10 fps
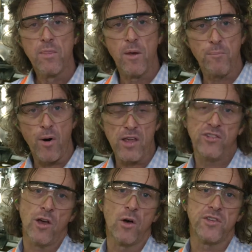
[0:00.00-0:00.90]
The body
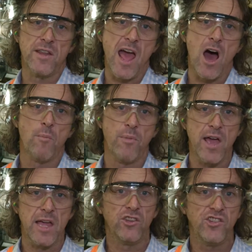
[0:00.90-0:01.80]
shells are now
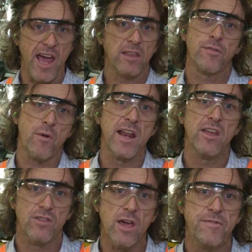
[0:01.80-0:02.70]
being checked for any
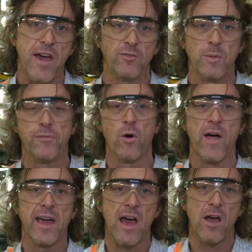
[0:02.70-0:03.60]
defects before
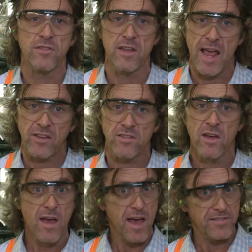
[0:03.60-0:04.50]
they go to the next
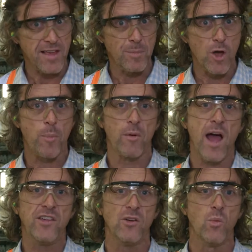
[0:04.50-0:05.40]
assembly
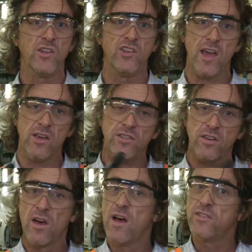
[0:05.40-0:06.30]
operation, which is
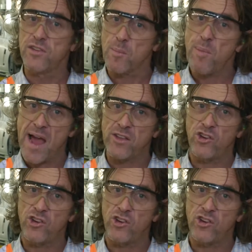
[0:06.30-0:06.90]
to the paint